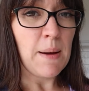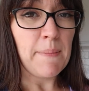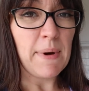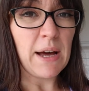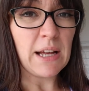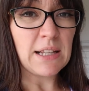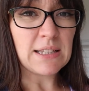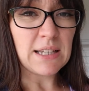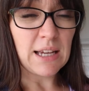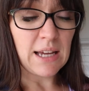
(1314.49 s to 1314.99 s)

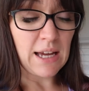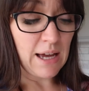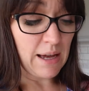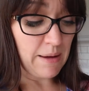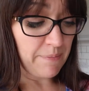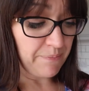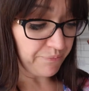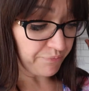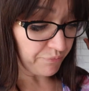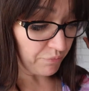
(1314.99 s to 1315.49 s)
But
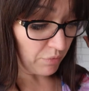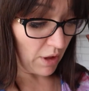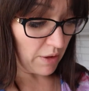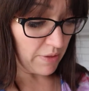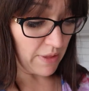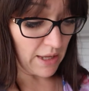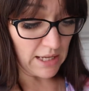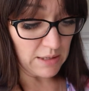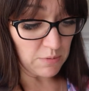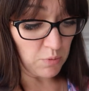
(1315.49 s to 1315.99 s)

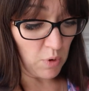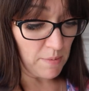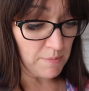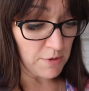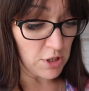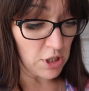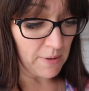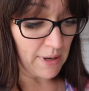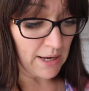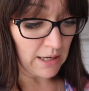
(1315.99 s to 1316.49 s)
that is what I'm
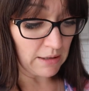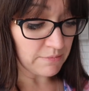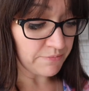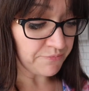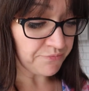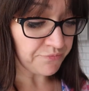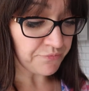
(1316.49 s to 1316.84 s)
doing.